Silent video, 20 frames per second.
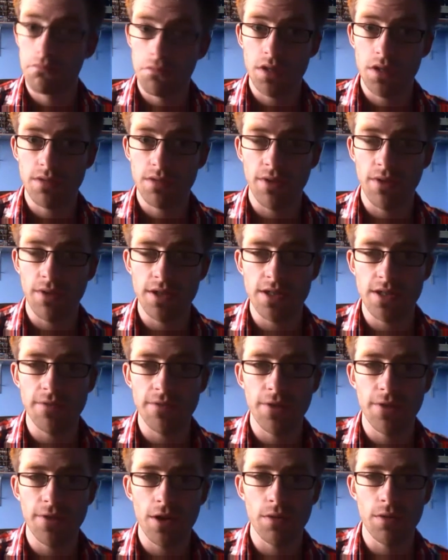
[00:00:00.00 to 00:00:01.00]
That's fine so
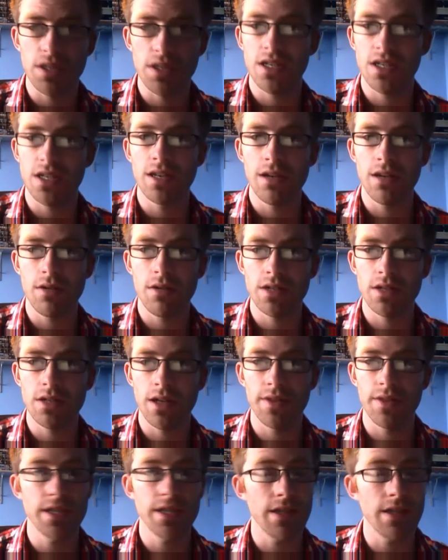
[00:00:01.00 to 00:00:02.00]
far. We've seen heroes
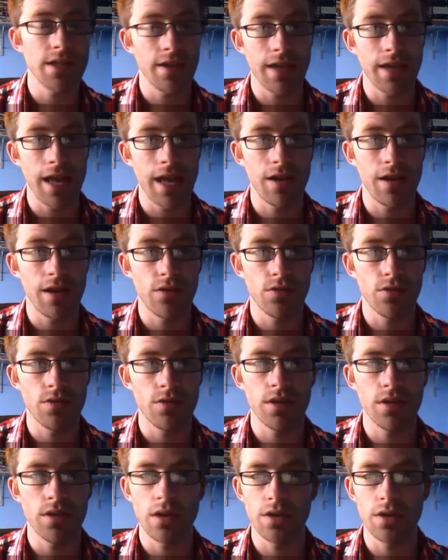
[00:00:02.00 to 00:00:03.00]
like this, like Eleanor
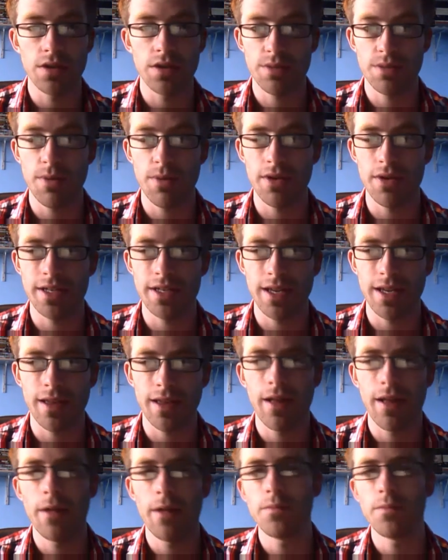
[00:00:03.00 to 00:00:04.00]
in the Spirit deck,
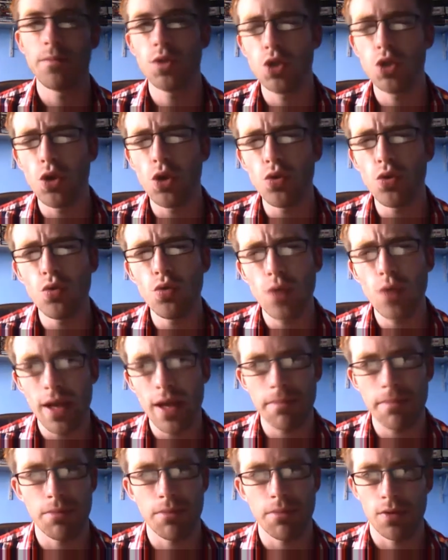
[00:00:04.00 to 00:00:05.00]
two
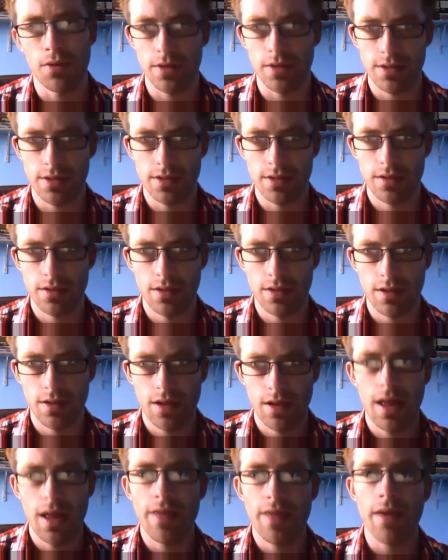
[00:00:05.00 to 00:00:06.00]
hit points.
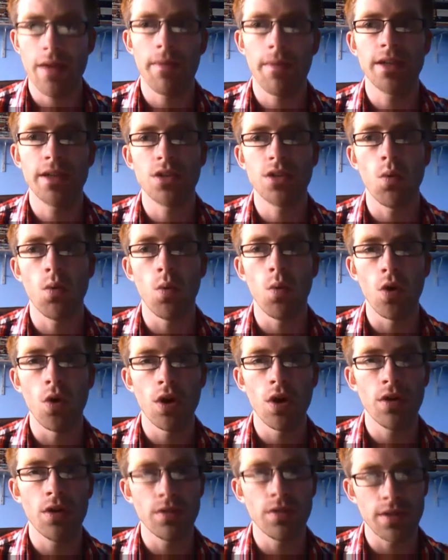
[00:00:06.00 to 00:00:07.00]
That makes a
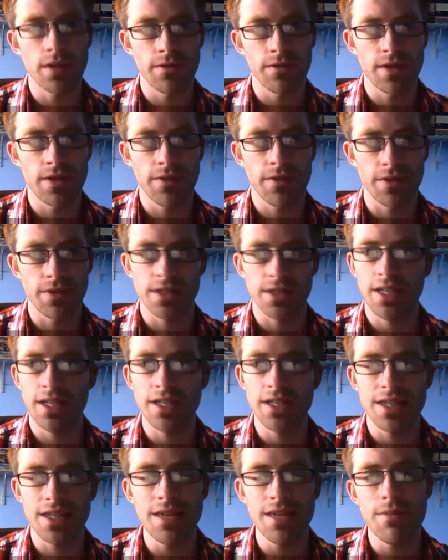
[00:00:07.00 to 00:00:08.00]
world of difference. He
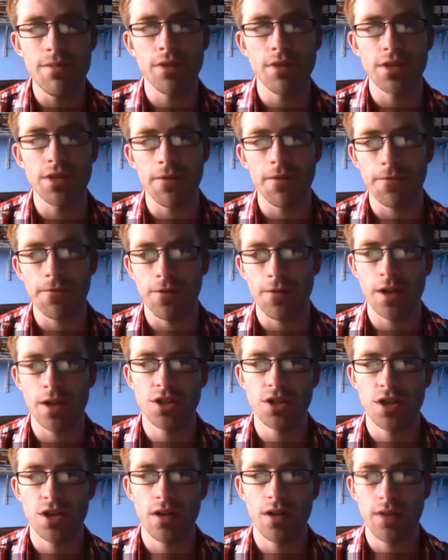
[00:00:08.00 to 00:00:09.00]
is the most
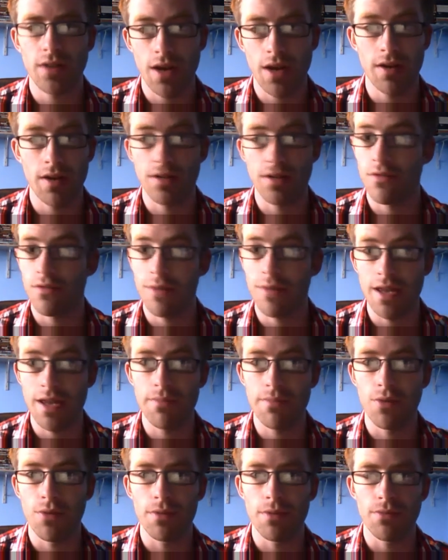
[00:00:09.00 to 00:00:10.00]
fragile character from a
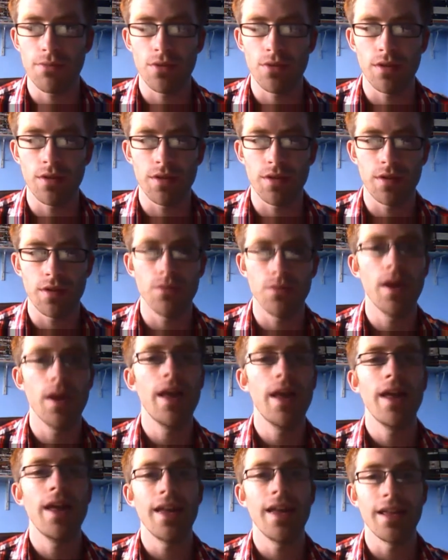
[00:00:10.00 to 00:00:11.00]
hit point point of view
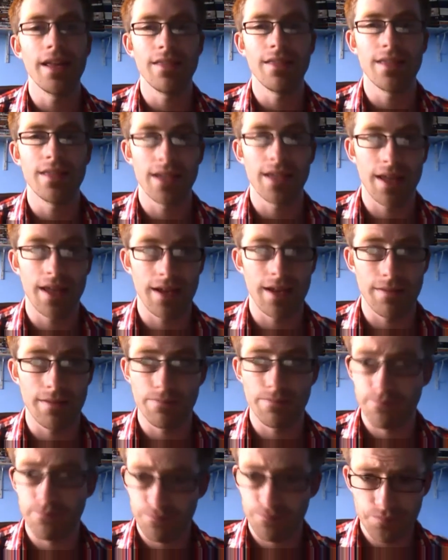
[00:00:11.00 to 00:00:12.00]
in the
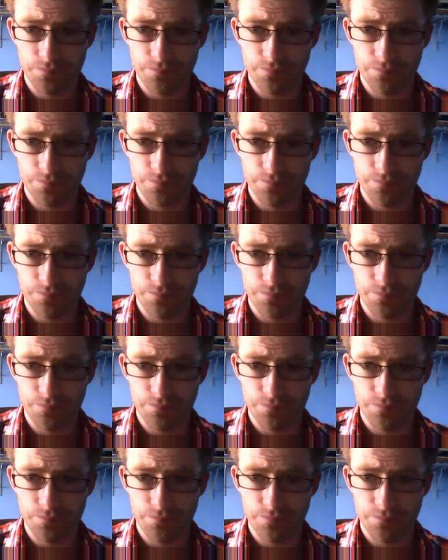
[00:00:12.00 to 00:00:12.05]
game.